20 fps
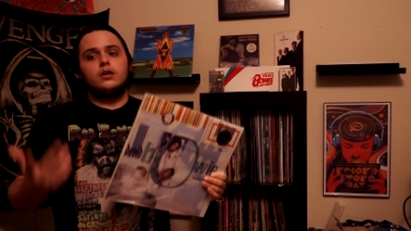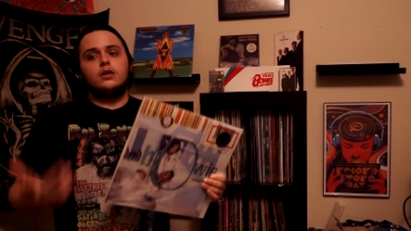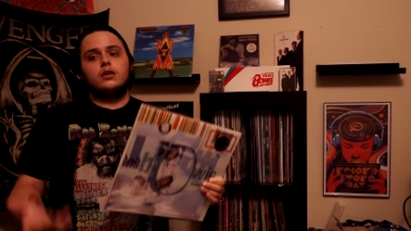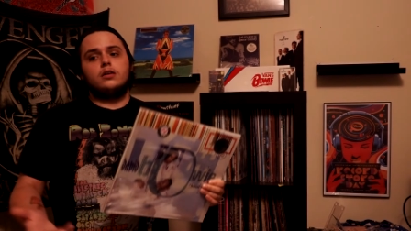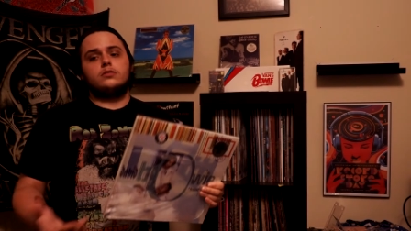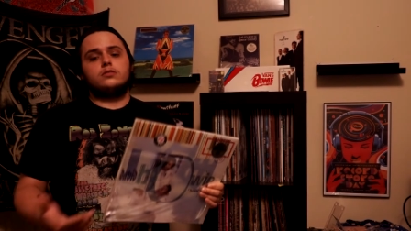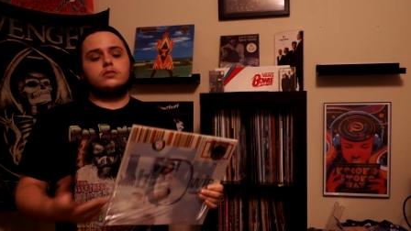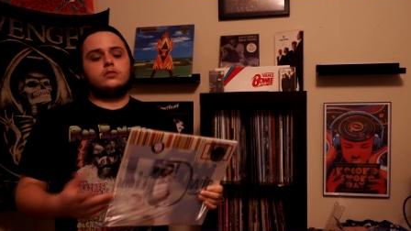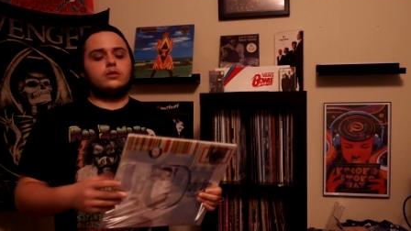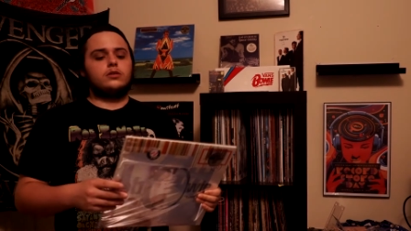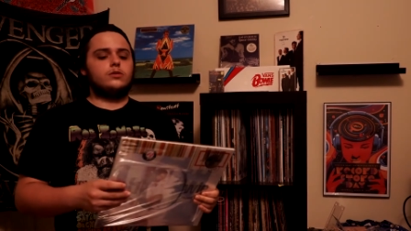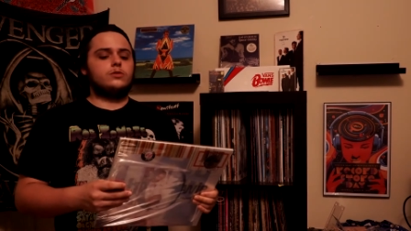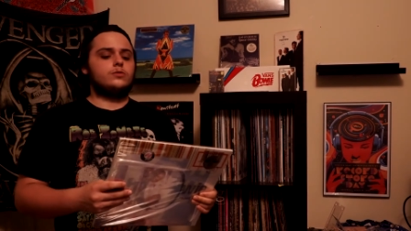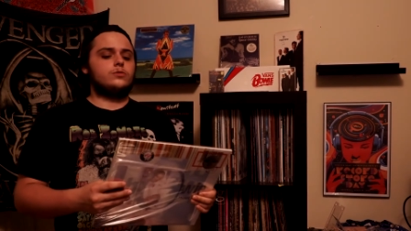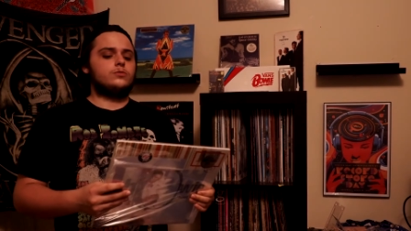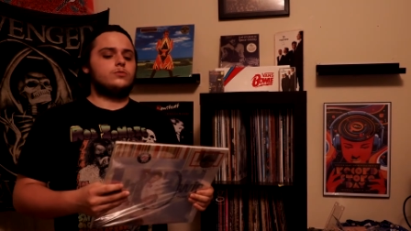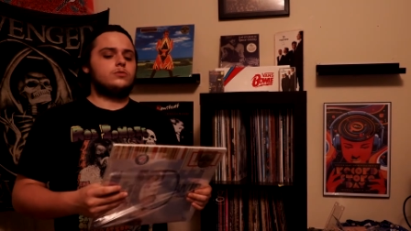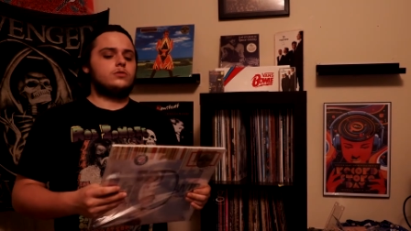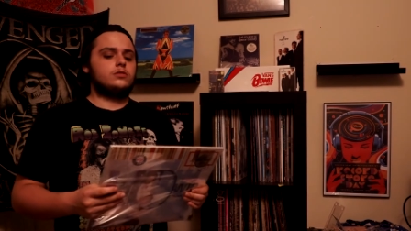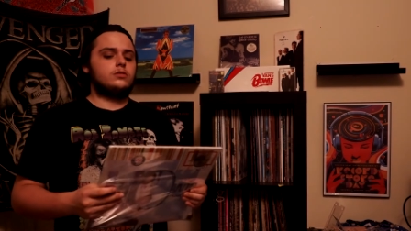
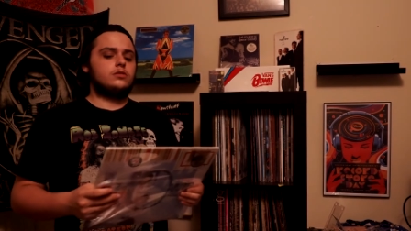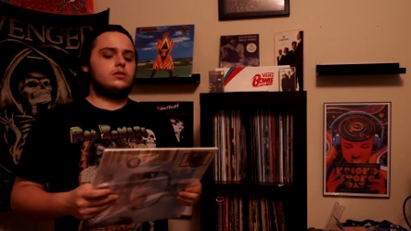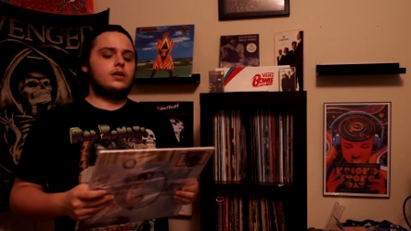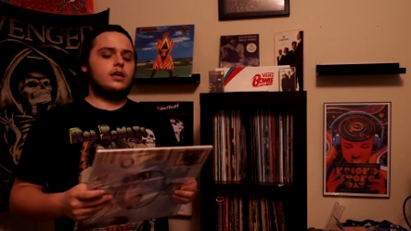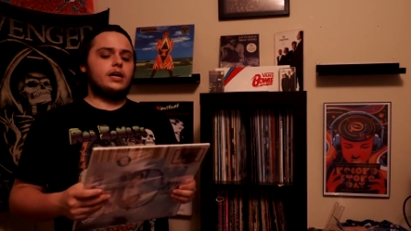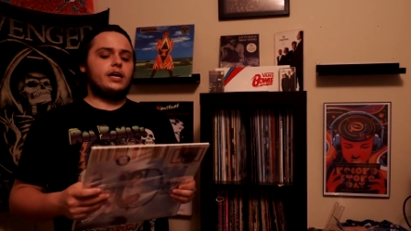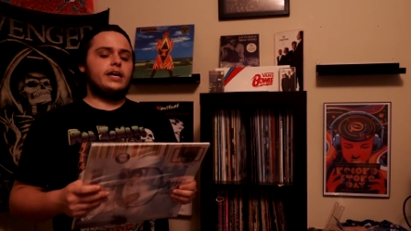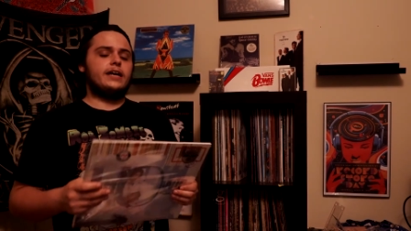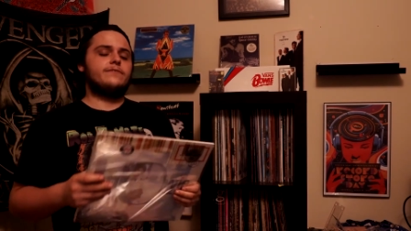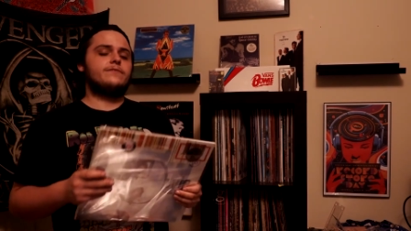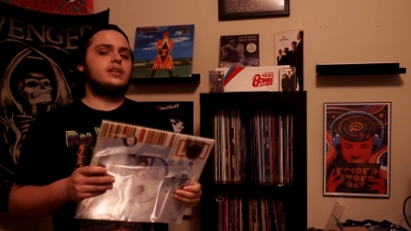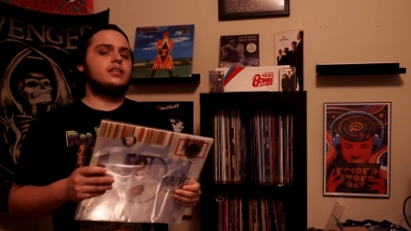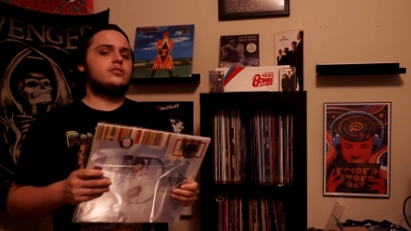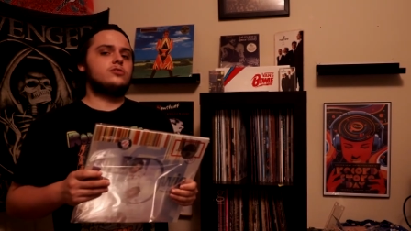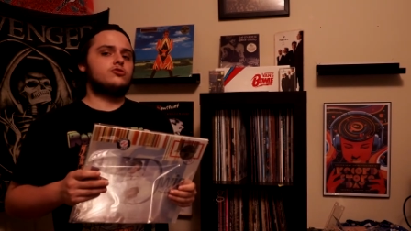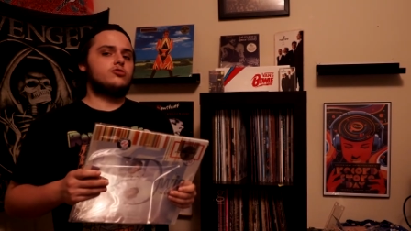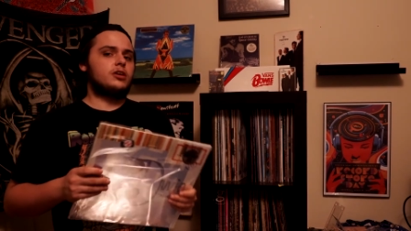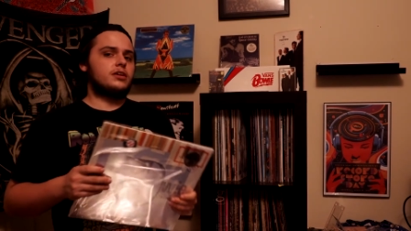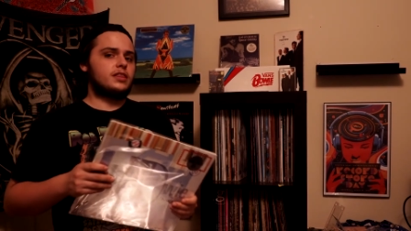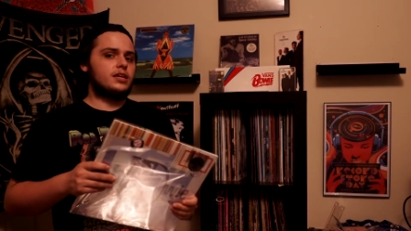So I have yet to
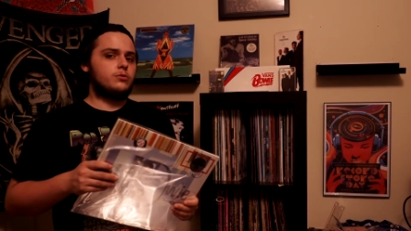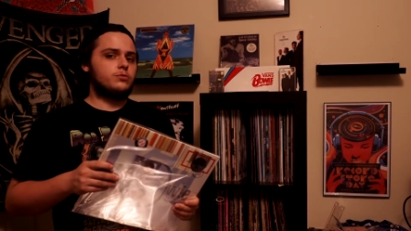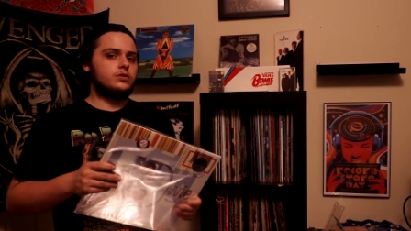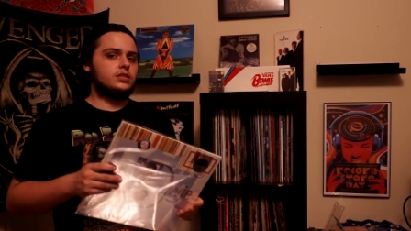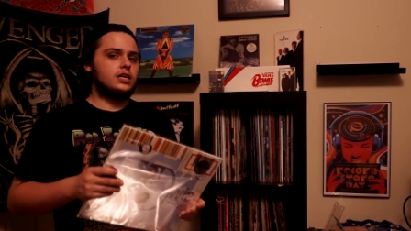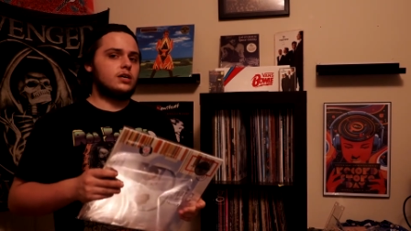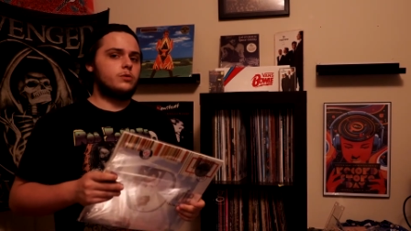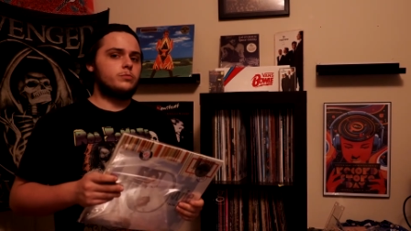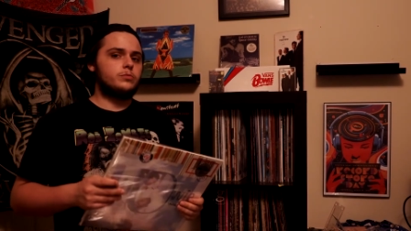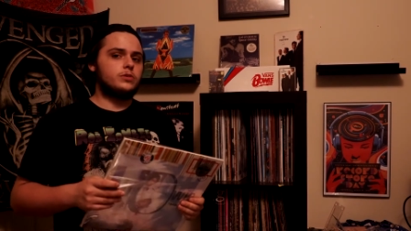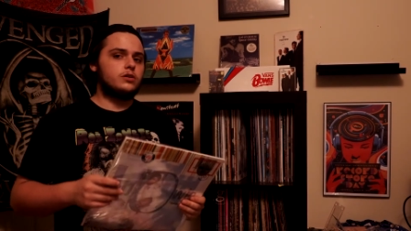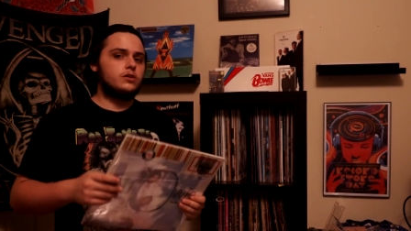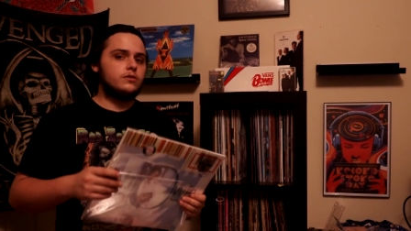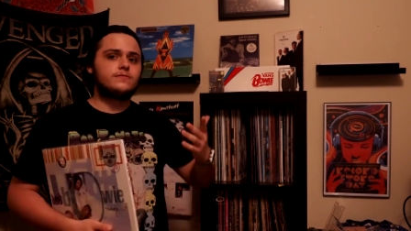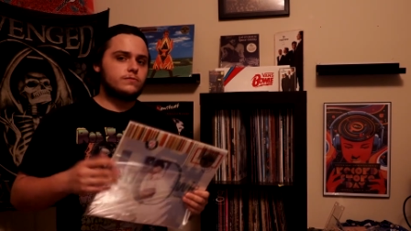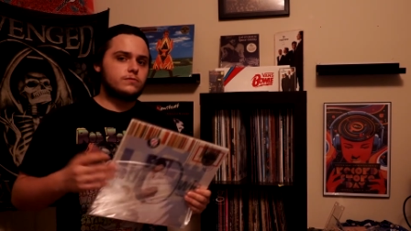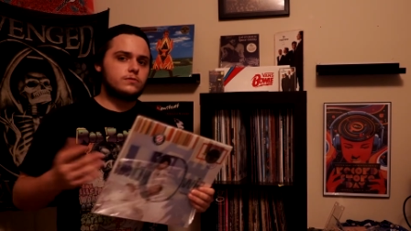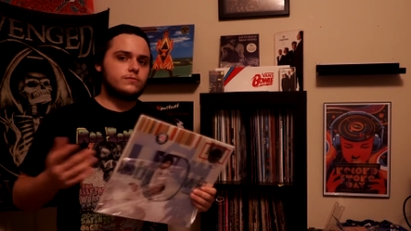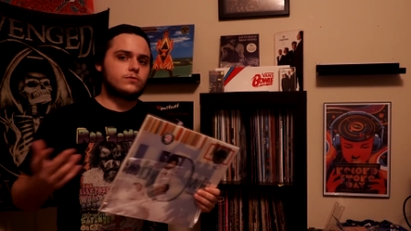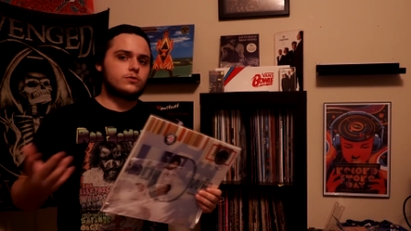track that one down, but
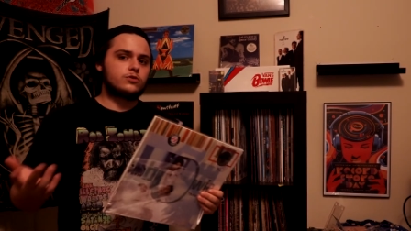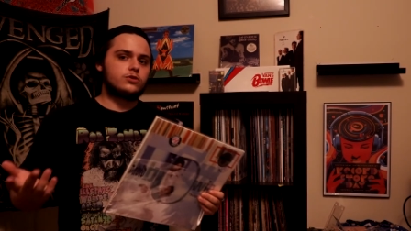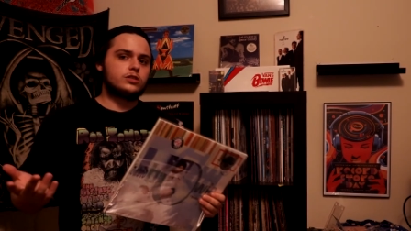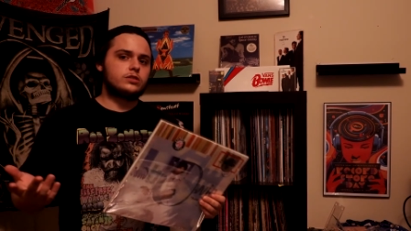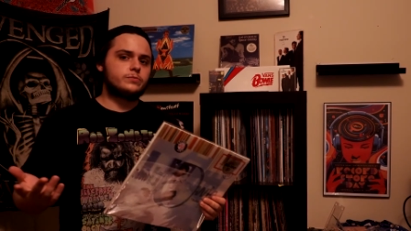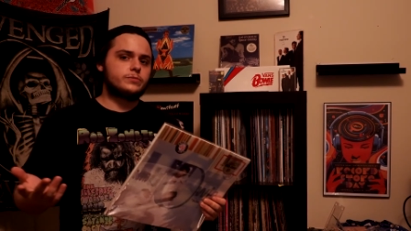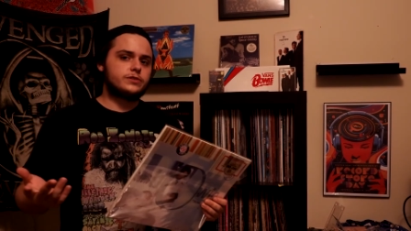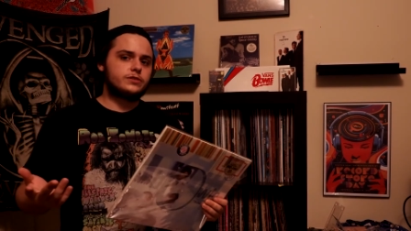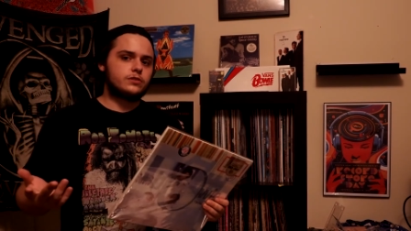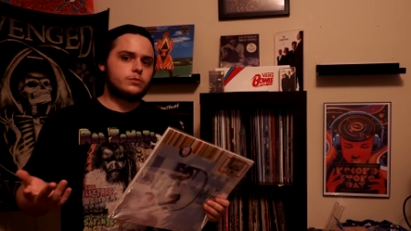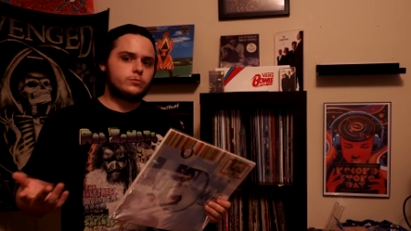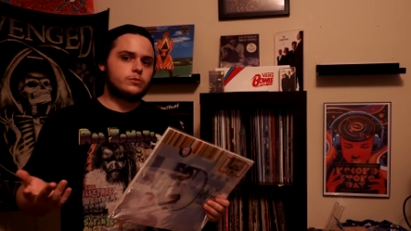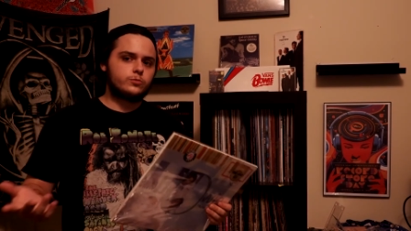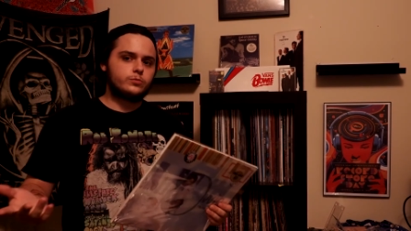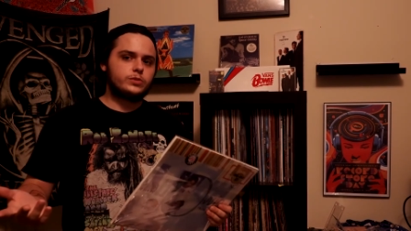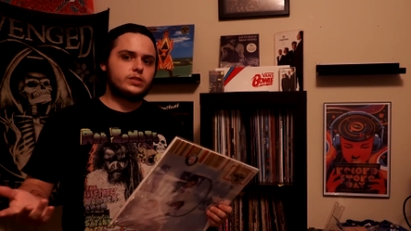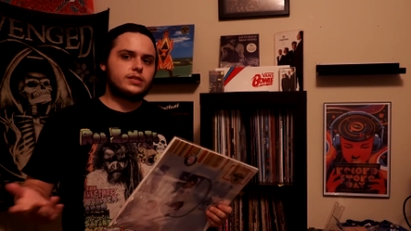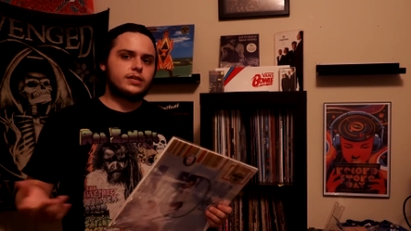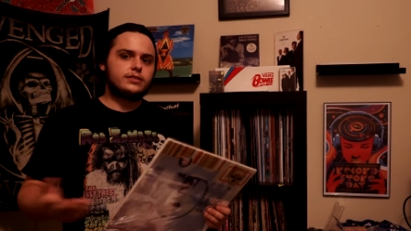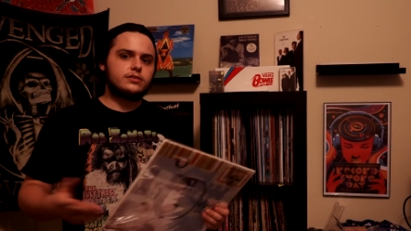hopefully for Christmas someone will
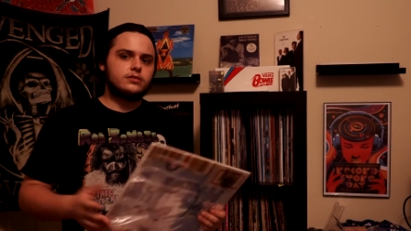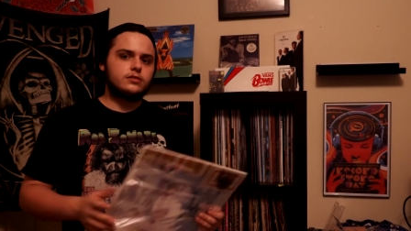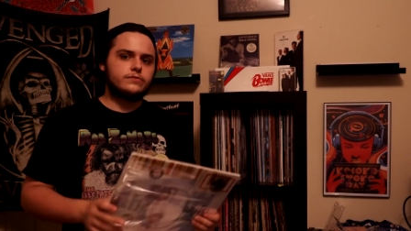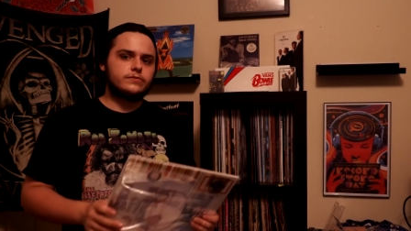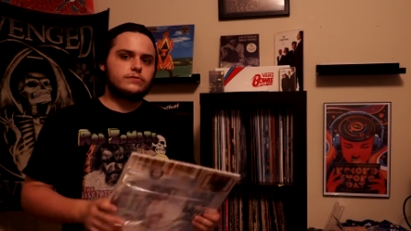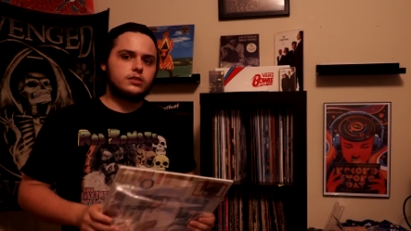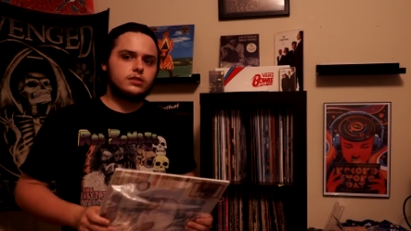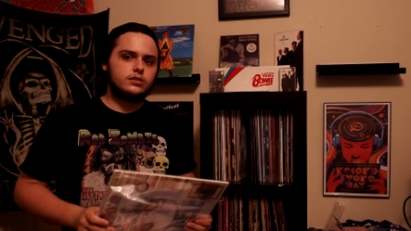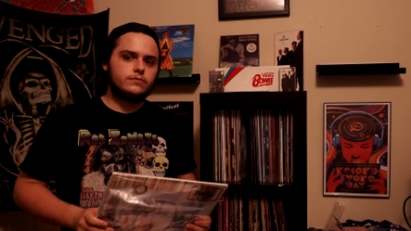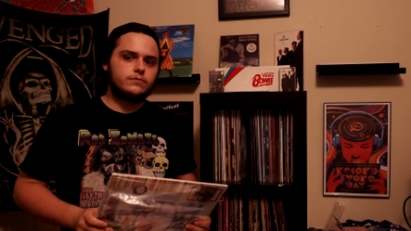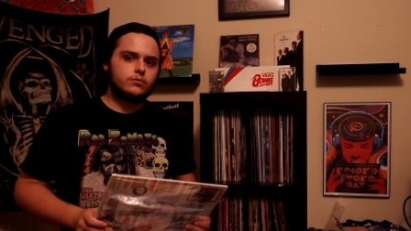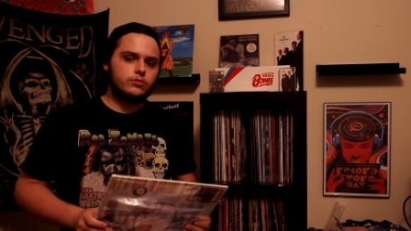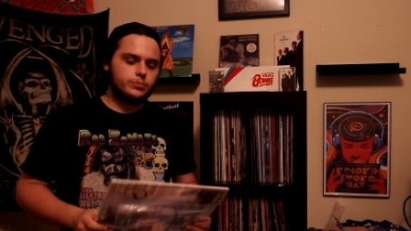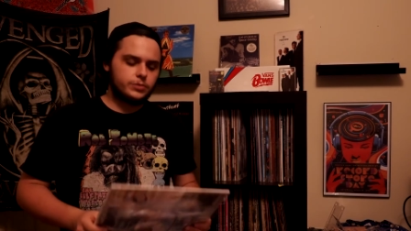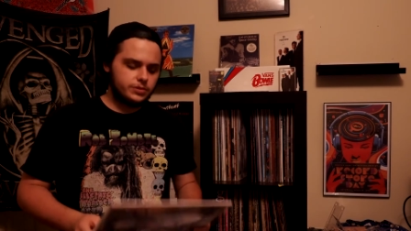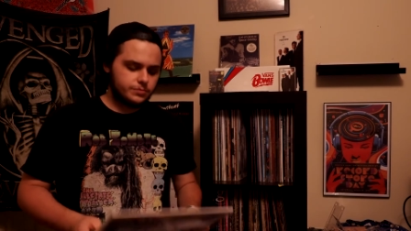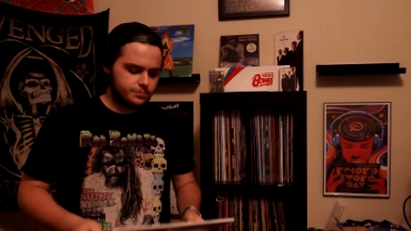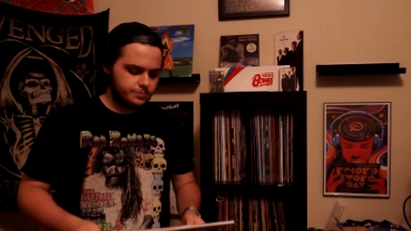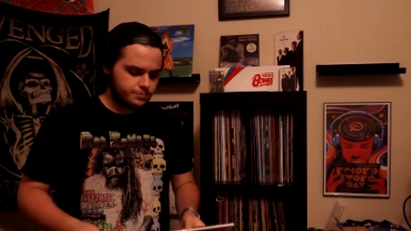be nice enough and get it for me.